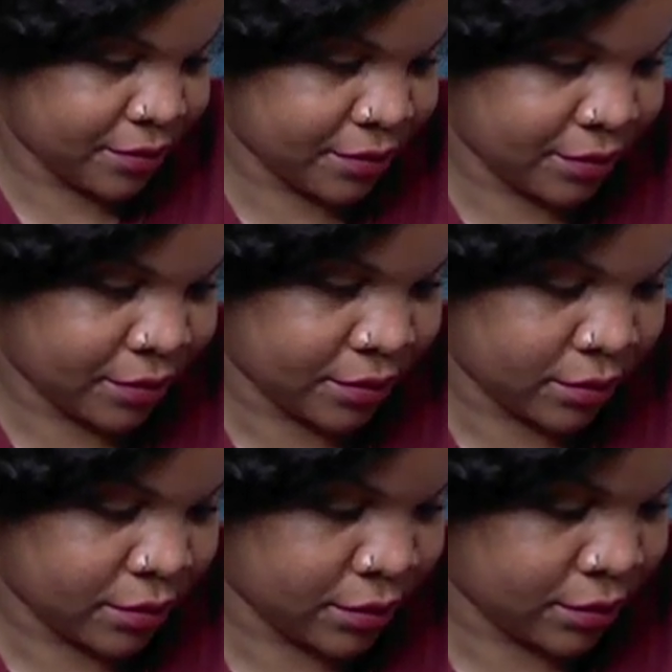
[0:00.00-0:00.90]

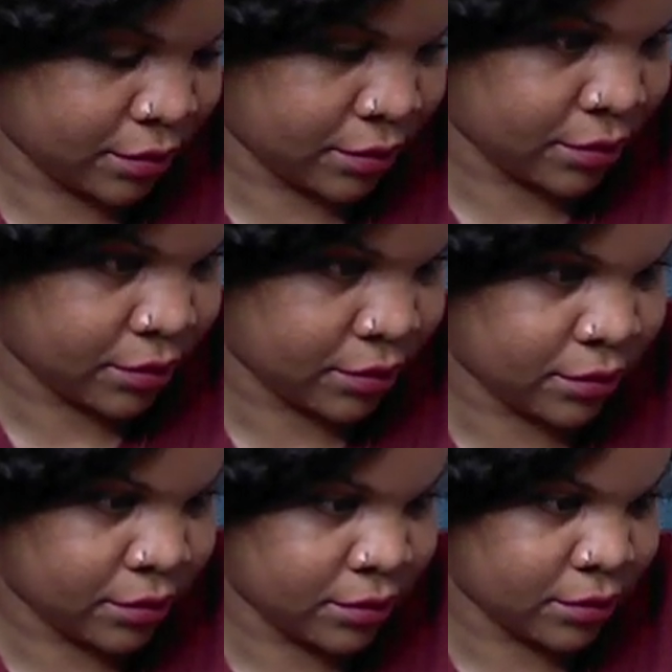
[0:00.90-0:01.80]

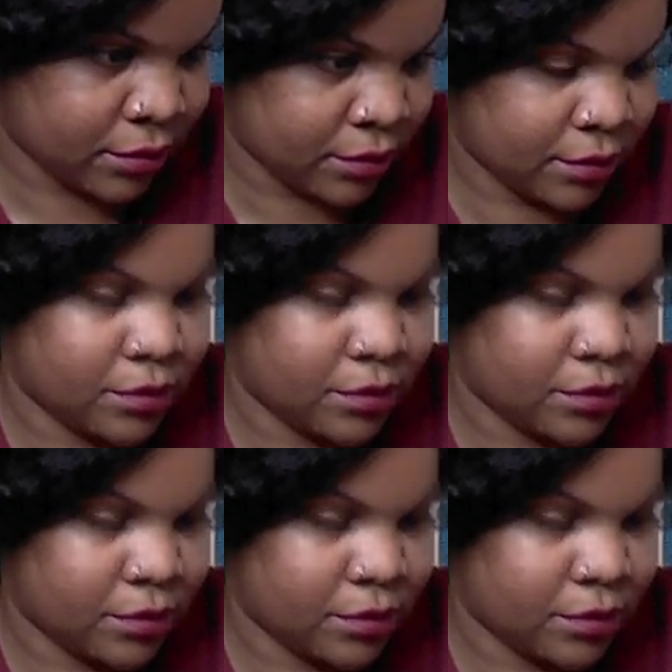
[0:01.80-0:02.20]
Nothing is said.